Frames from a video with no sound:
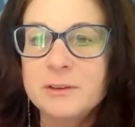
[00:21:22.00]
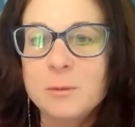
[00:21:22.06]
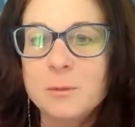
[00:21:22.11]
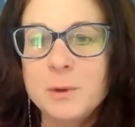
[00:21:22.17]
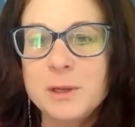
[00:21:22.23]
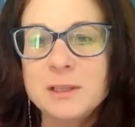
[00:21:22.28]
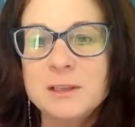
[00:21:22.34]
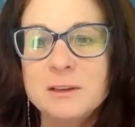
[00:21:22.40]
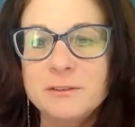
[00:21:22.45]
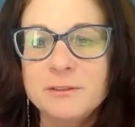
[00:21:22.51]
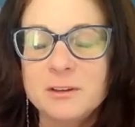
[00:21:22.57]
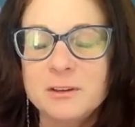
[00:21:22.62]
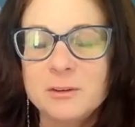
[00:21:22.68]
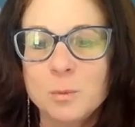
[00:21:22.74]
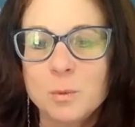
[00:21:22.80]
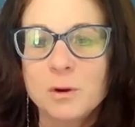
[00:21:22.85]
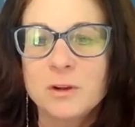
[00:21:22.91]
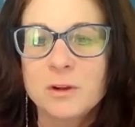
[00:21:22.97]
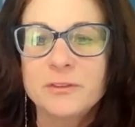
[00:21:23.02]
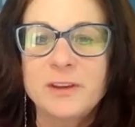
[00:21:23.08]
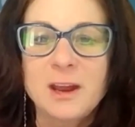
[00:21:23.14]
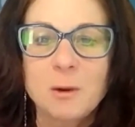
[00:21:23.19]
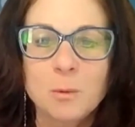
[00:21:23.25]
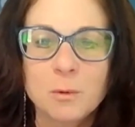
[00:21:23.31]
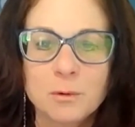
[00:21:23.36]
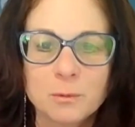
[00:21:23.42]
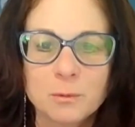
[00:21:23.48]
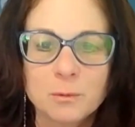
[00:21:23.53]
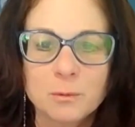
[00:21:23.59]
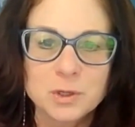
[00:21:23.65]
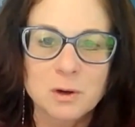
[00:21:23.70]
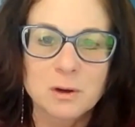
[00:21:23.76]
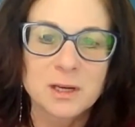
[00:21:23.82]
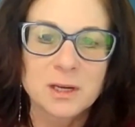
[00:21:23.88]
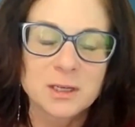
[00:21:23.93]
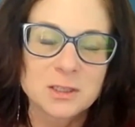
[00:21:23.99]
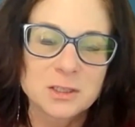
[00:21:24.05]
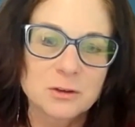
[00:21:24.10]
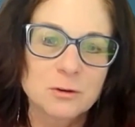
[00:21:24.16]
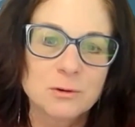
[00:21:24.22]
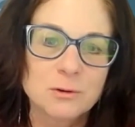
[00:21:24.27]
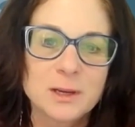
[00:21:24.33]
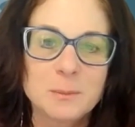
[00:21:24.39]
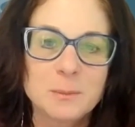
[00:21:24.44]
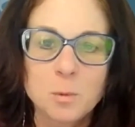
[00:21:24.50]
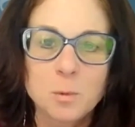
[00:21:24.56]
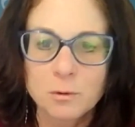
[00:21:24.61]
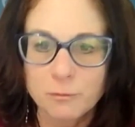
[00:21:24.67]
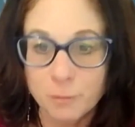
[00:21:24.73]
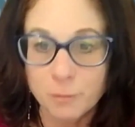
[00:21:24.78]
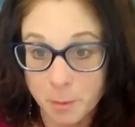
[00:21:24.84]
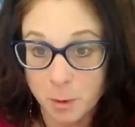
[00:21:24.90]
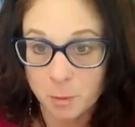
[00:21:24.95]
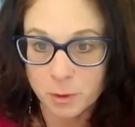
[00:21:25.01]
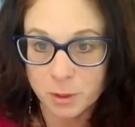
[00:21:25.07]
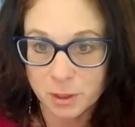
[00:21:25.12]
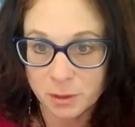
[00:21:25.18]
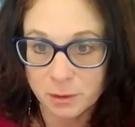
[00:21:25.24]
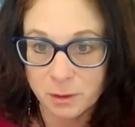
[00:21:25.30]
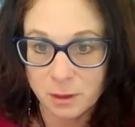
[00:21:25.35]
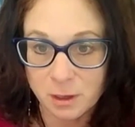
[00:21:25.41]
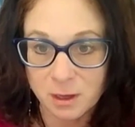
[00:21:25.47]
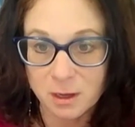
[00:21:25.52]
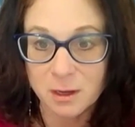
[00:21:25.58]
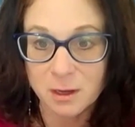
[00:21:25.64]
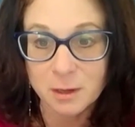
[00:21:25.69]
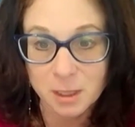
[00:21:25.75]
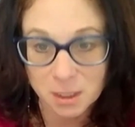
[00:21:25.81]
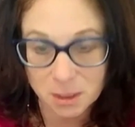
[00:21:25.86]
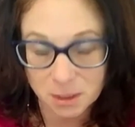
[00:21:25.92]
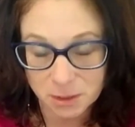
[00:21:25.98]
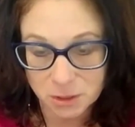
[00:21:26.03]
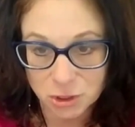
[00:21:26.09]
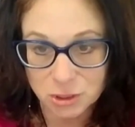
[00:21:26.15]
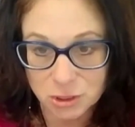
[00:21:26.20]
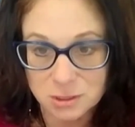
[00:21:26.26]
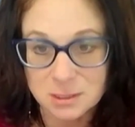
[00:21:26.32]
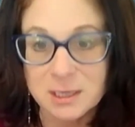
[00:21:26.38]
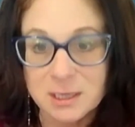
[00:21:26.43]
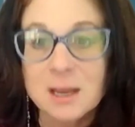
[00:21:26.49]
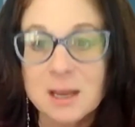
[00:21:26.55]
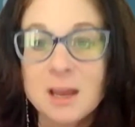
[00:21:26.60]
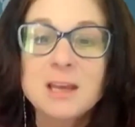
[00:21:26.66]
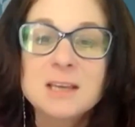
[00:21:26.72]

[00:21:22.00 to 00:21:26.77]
we live in a world now where we're trying to create more remote collisions. Like